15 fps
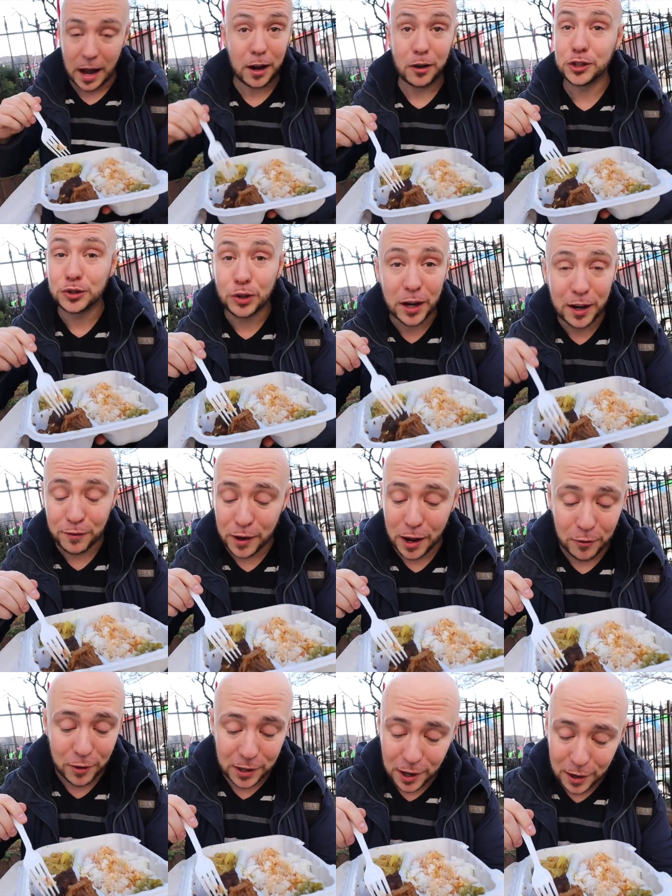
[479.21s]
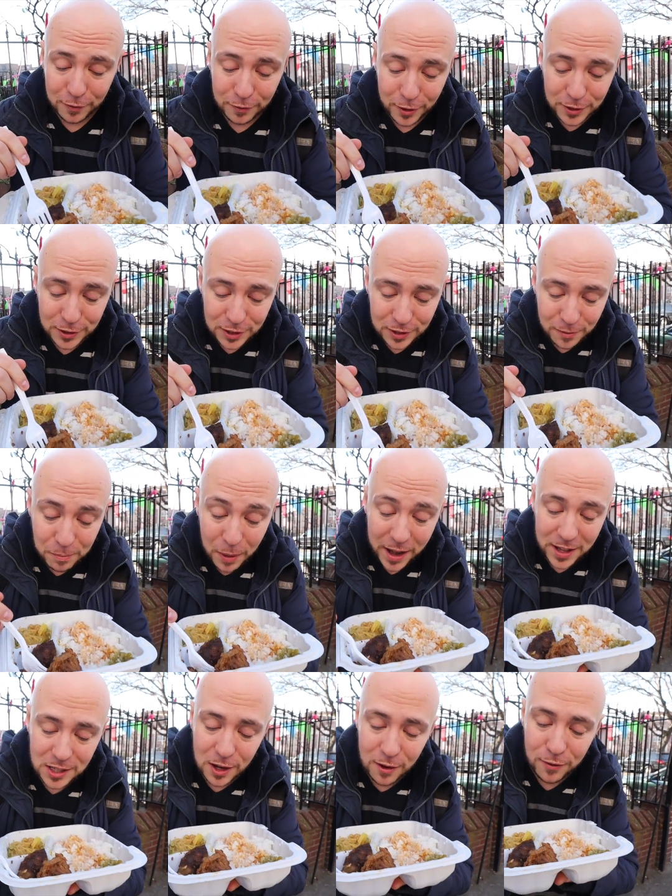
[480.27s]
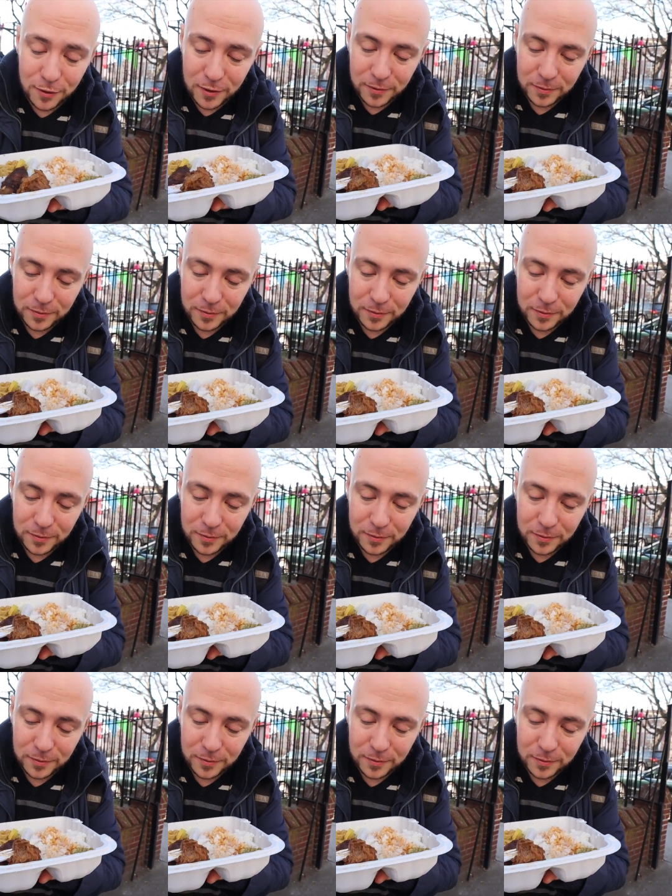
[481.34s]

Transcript: gotta go straight in for that rendang first, by itself.